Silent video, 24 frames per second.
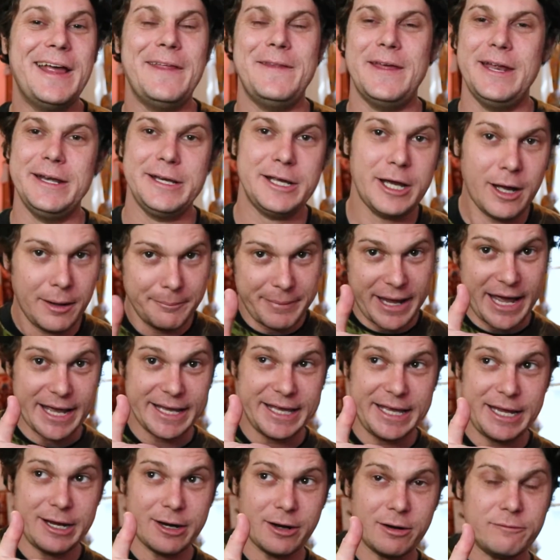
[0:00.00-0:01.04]
and then come back
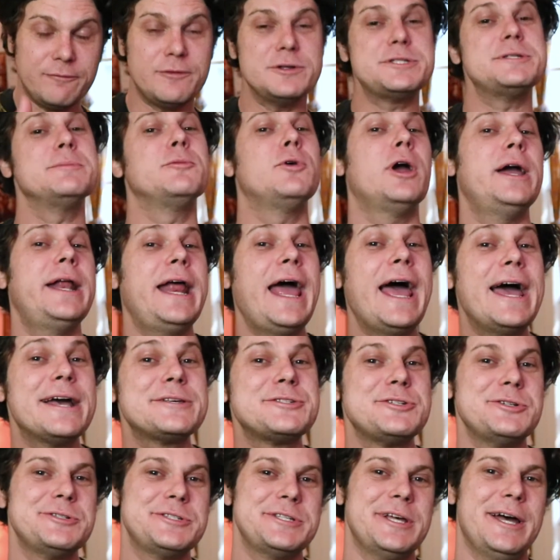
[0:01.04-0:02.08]
here for some great
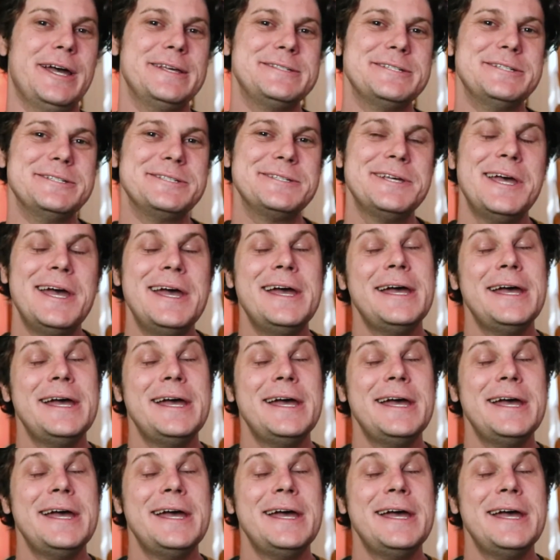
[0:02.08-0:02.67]
exercises.